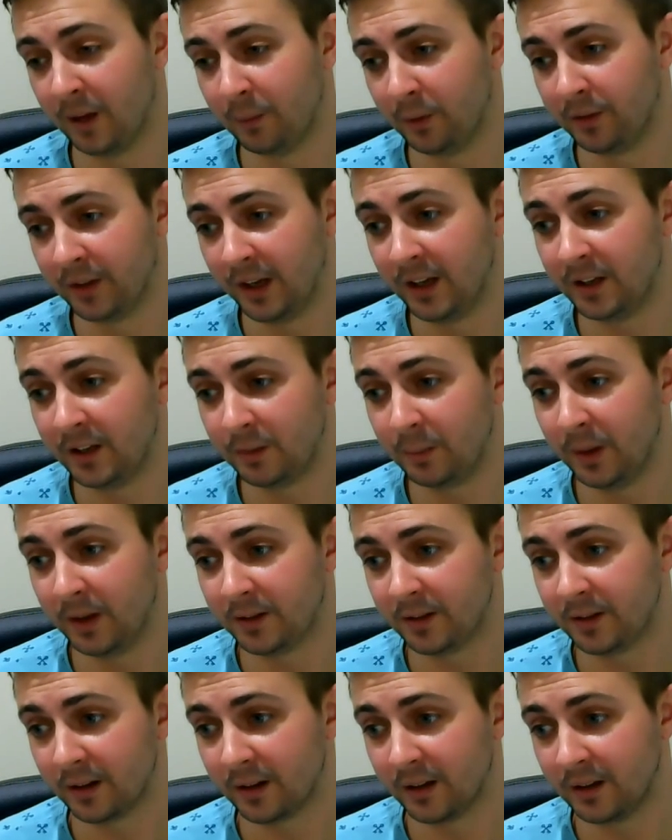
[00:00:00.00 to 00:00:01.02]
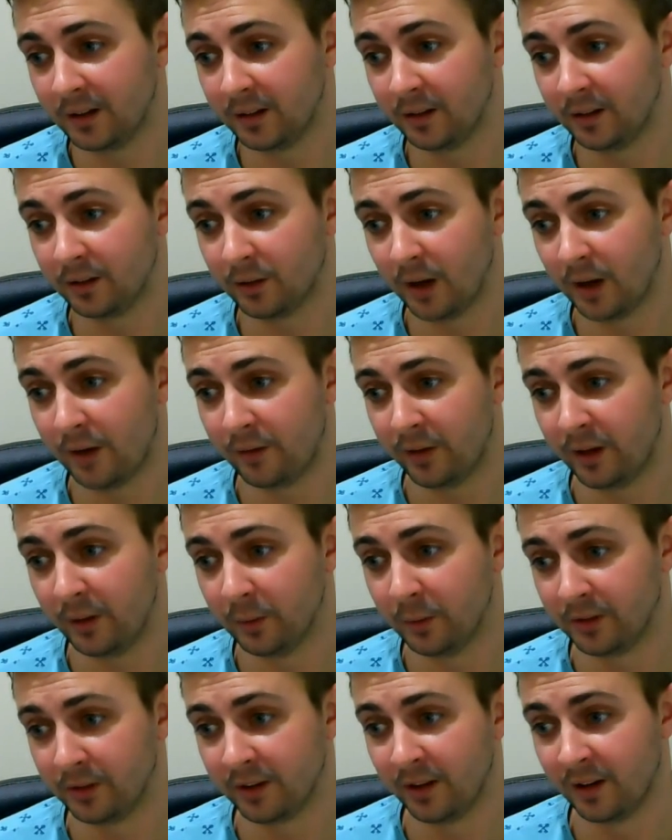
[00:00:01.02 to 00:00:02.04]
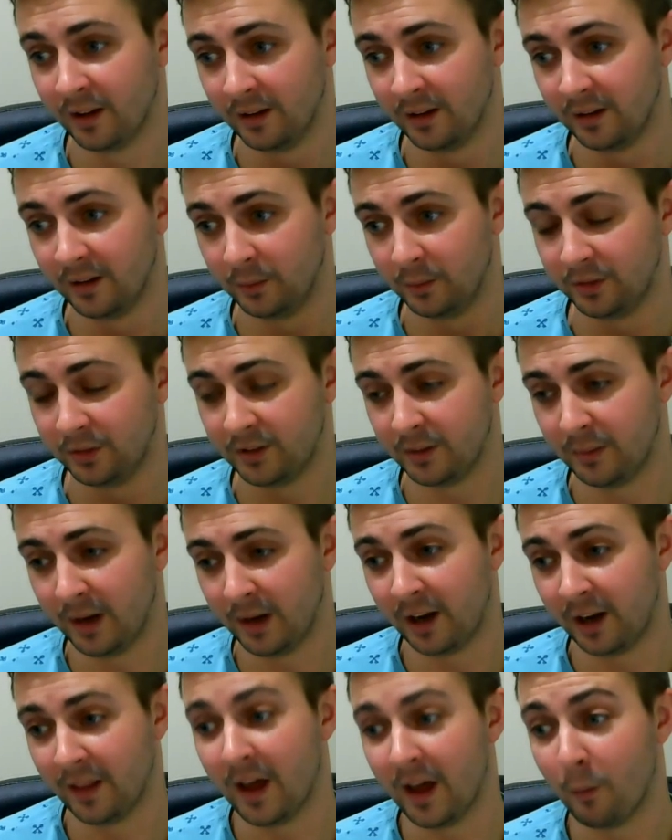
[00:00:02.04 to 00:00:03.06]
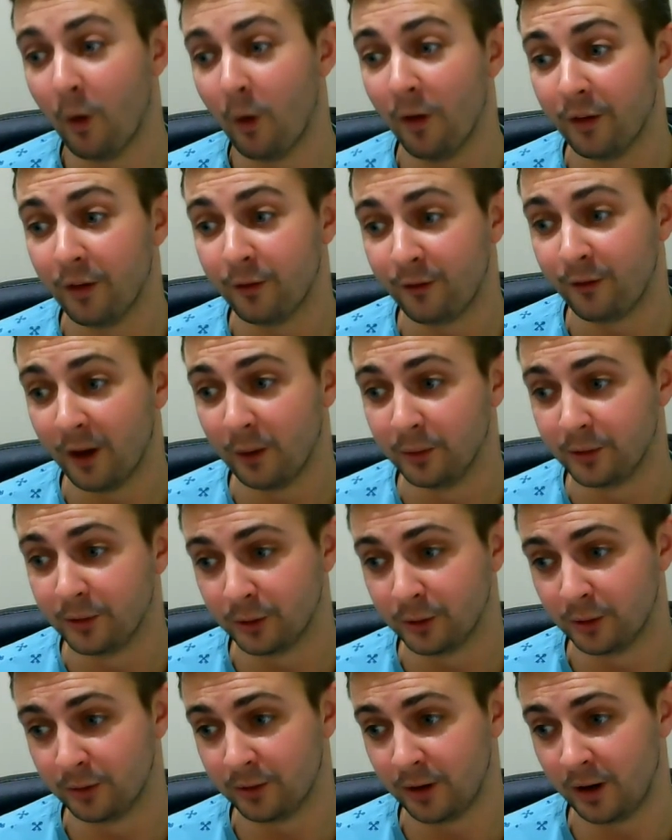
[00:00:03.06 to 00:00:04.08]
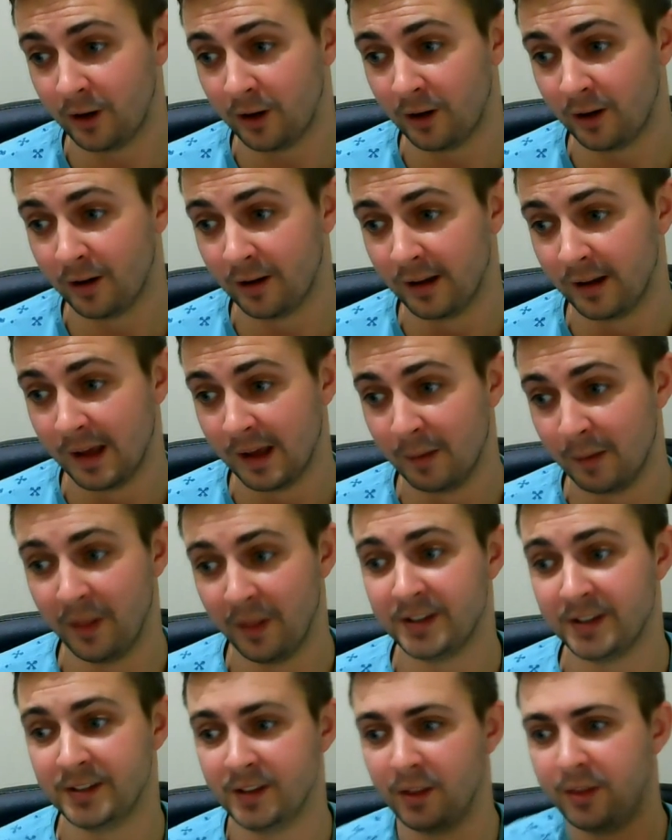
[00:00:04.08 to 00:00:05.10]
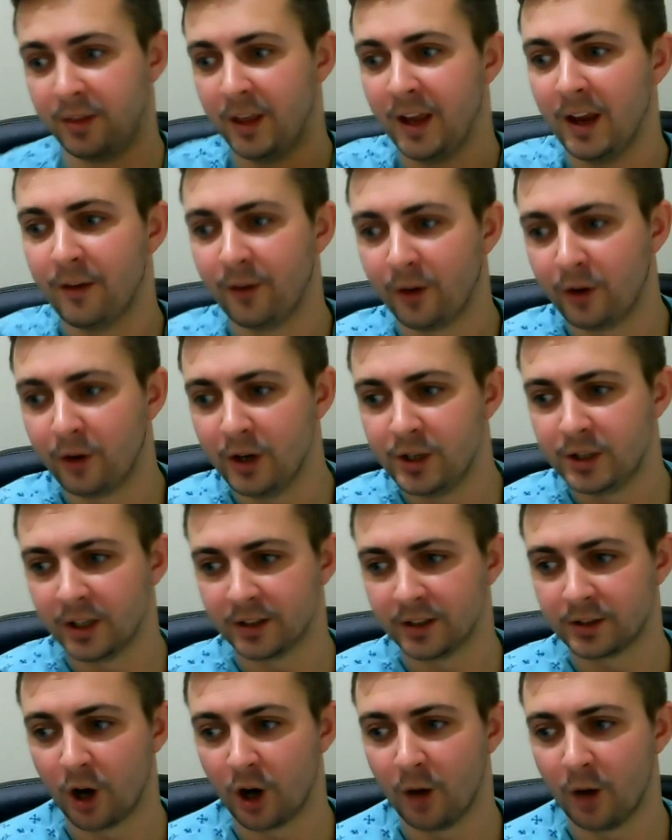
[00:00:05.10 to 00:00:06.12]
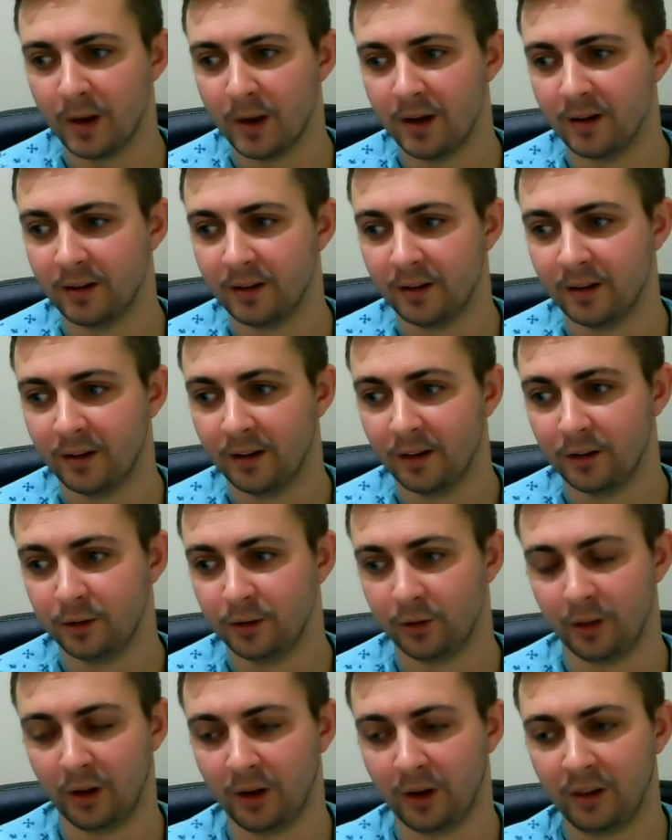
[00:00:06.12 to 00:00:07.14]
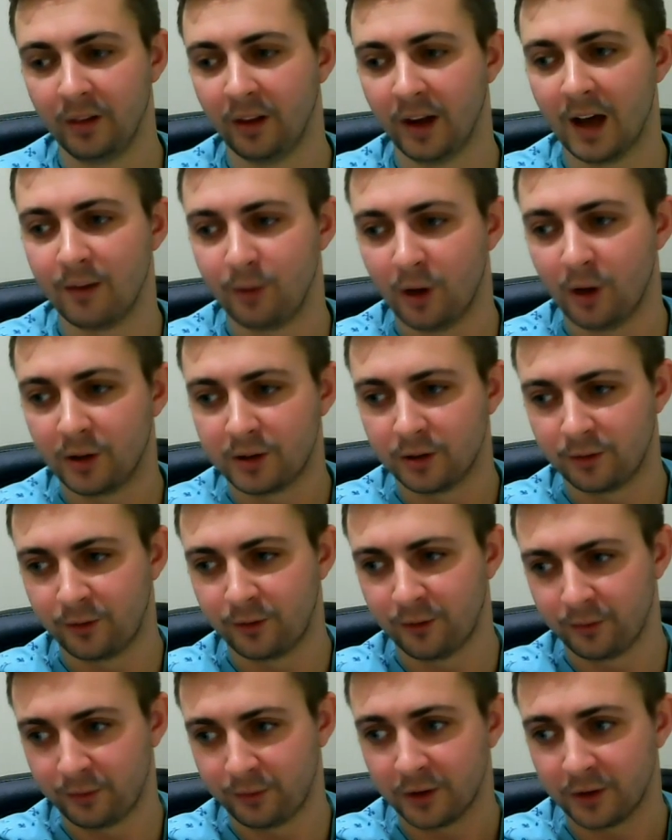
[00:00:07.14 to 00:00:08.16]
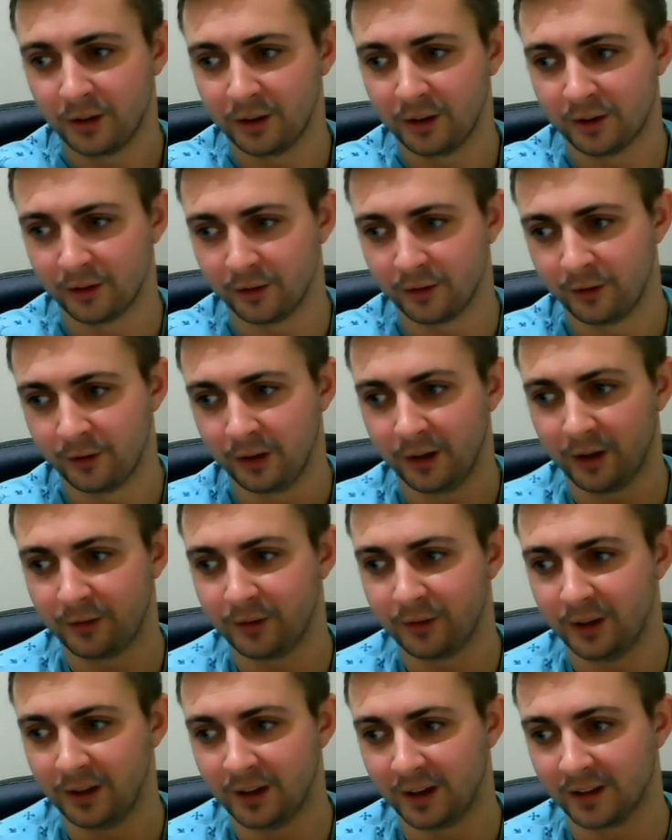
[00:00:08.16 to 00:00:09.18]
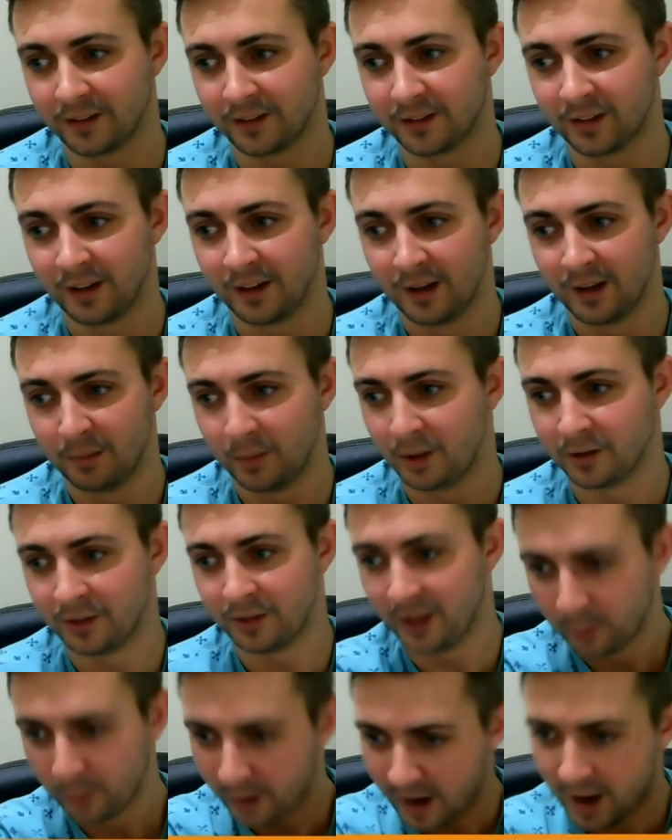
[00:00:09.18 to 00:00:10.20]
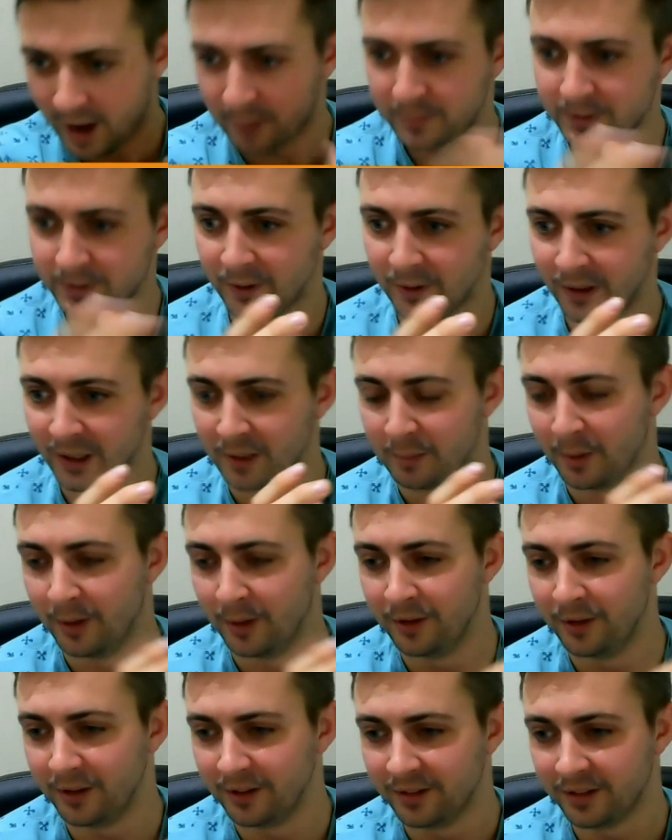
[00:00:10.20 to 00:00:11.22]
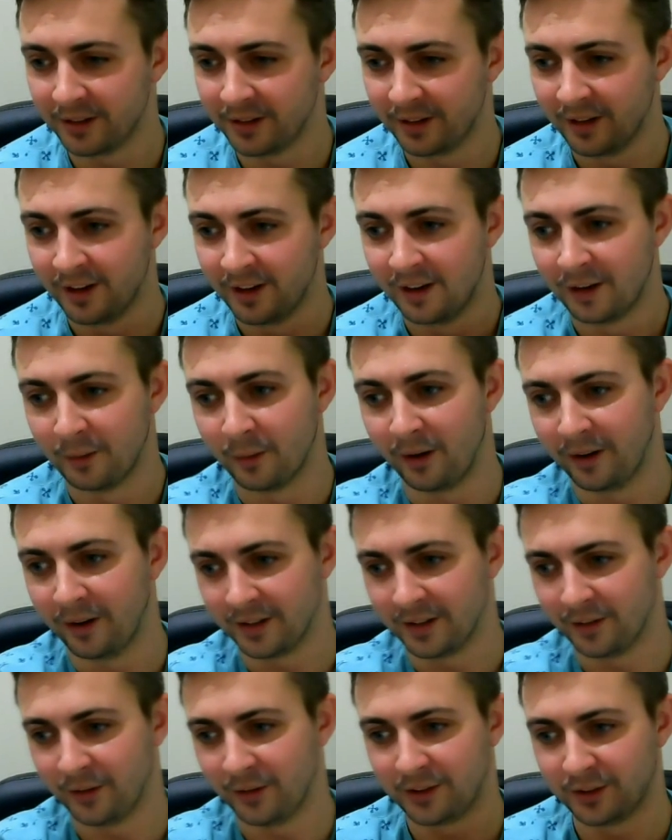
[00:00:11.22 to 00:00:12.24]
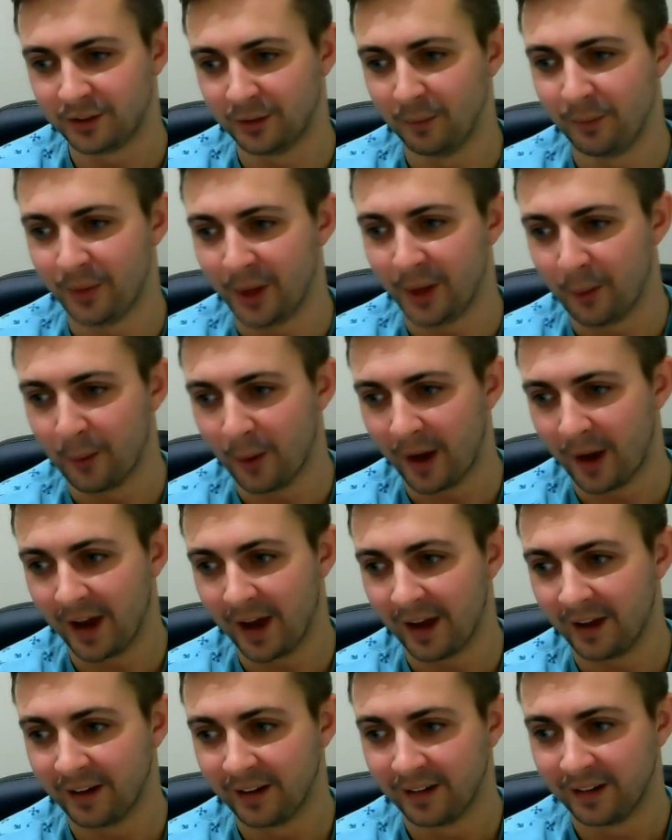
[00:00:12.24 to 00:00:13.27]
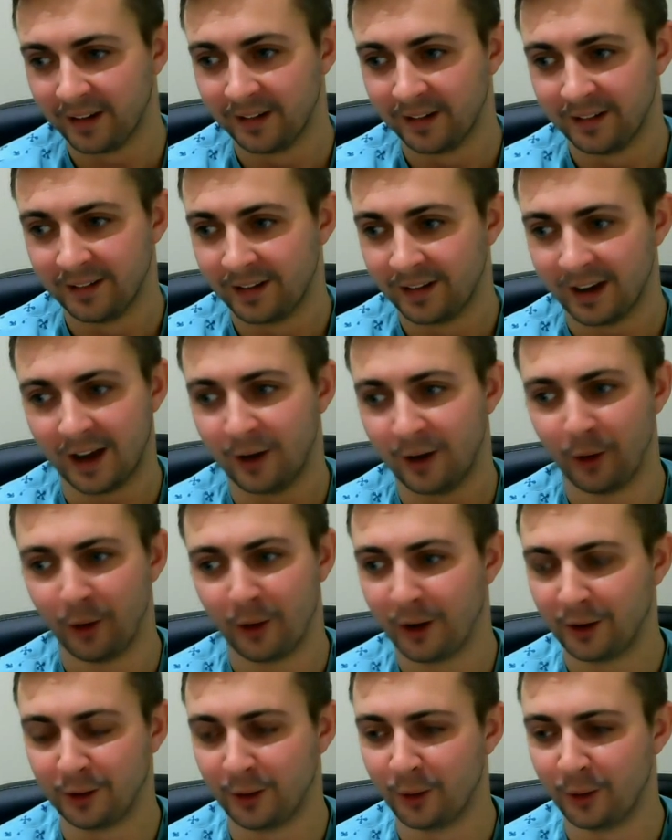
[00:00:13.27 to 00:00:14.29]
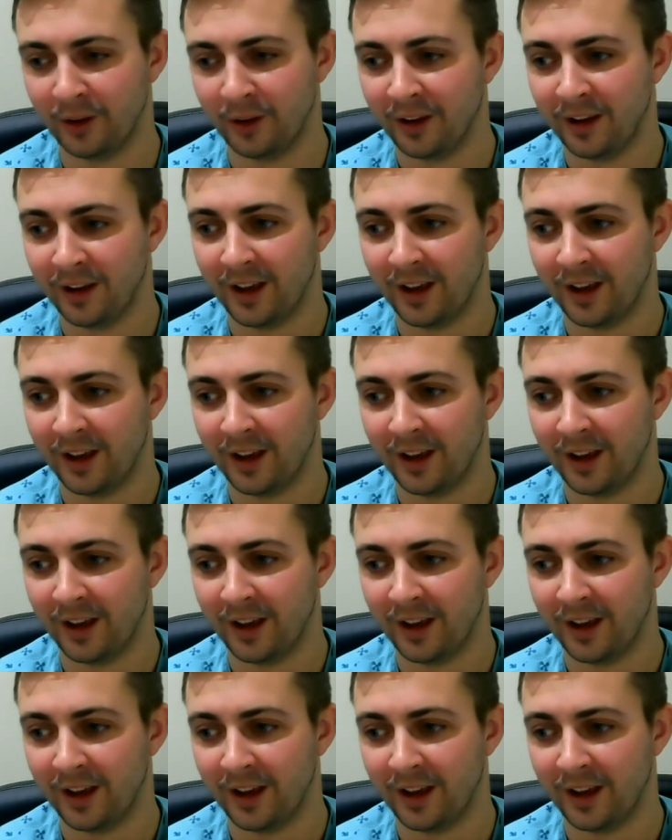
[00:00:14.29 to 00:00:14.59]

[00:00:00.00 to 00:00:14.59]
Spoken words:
was it basically. So everything was similar to that. What they've found so far. But this is the thing: if a creature is common, so they'll have lots of fossils of the filter feeders because they were absolutely abundant. Whereas if it's something where I don't know,